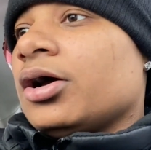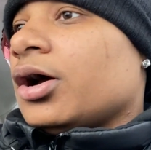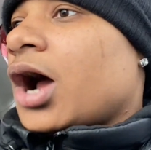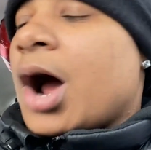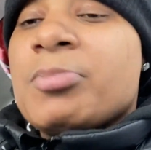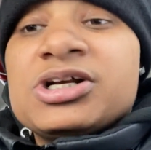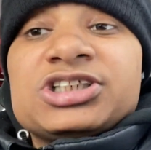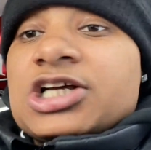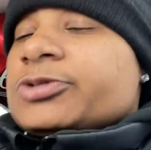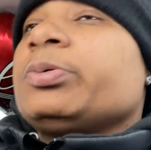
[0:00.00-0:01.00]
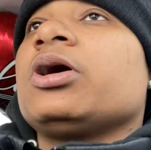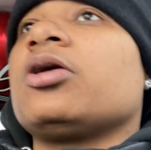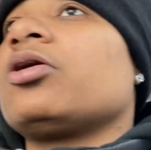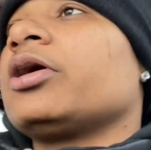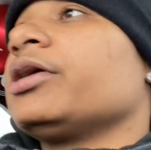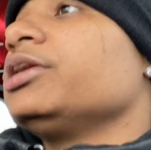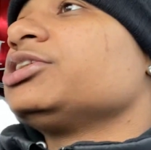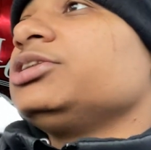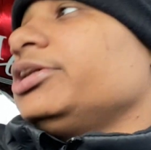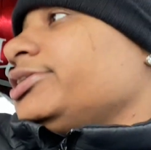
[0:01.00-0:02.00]
how much I spent on her.
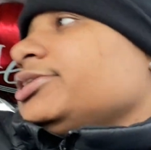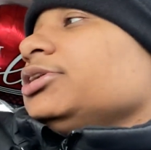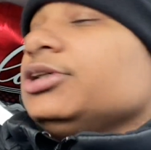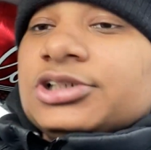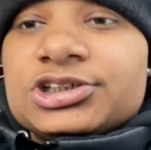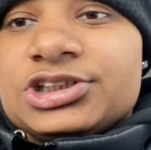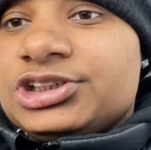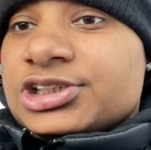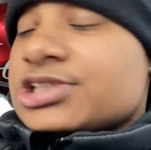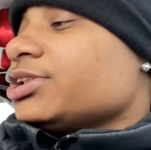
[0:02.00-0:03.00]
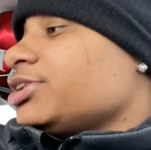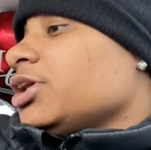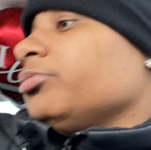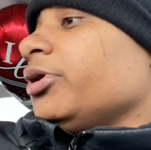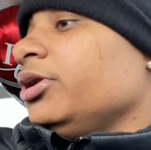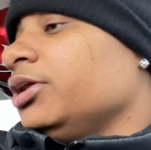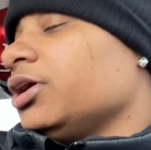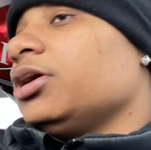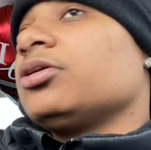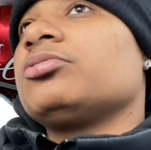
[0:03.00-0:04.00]
It's just, she just accept
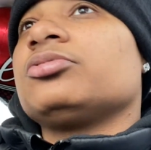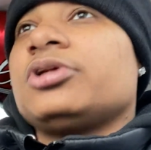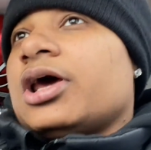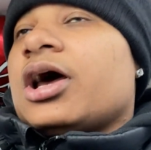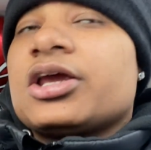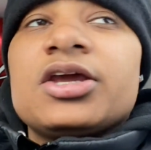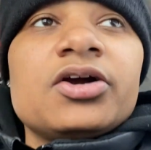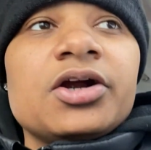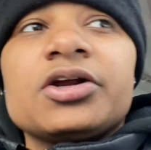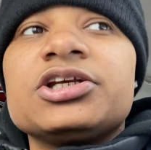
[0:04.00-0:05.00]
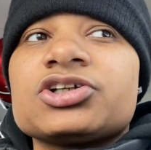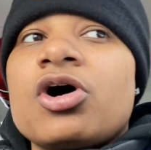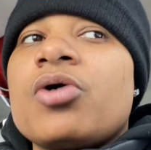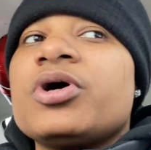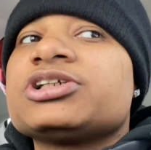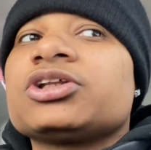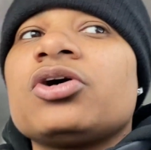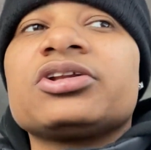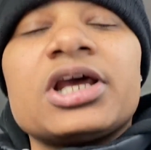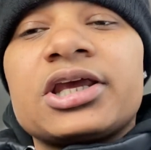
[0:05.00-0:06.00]
anything that I give her. It's always a
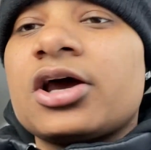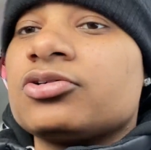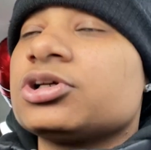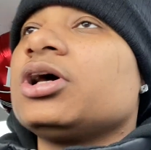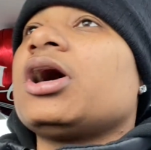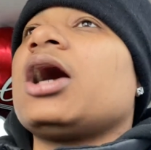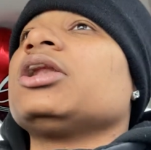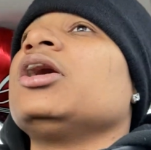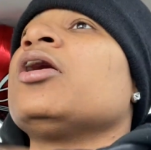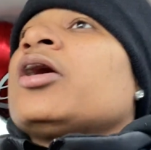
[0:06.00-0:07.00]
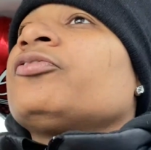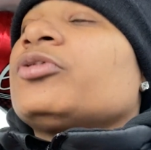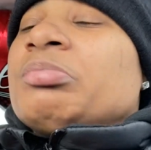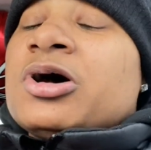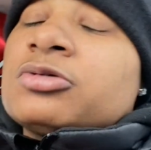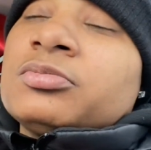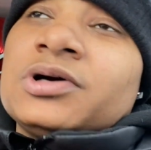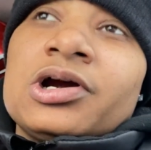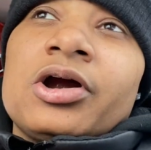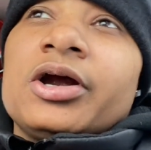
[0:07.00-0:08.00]
thought that counts. I love her for the bottom of
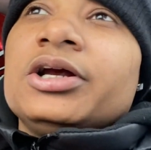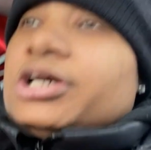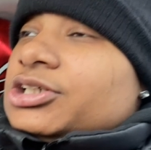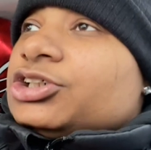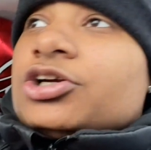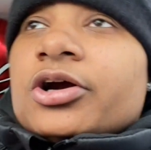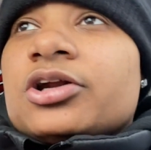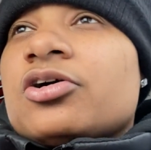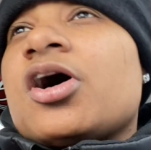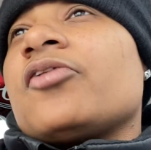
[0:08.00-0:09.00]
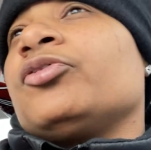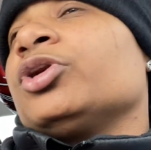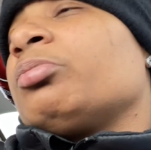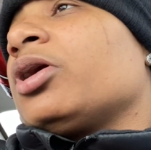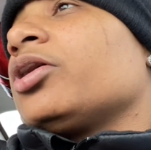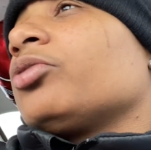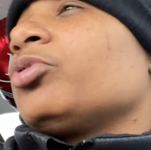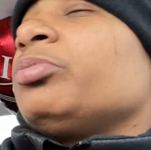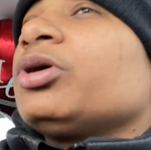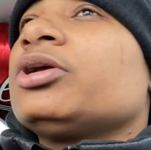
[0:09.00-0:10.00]
my heart. She already know how I feel about her.
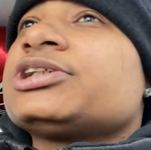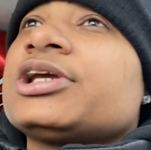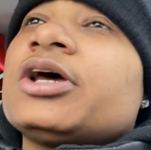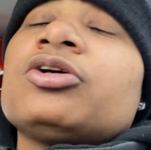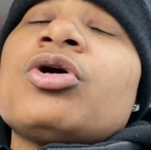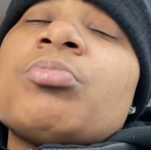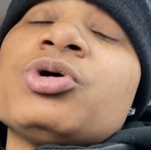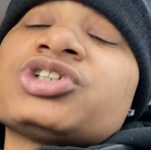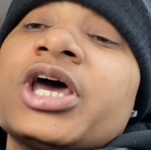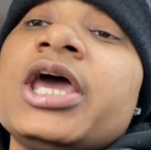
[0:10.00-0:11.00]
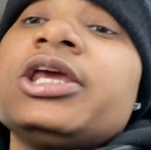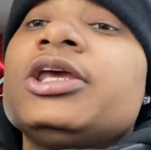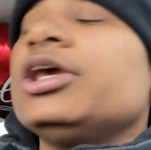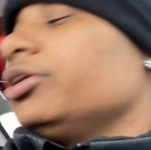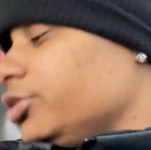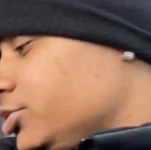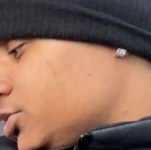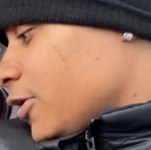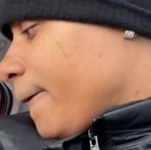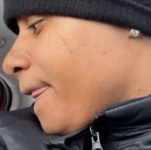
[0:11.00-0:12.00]
We've been together almost eight
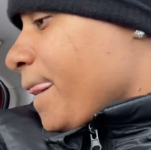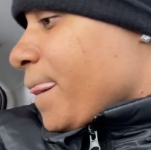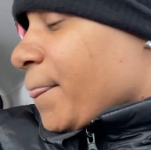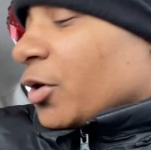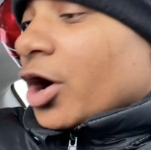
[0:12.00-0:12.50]
years. Our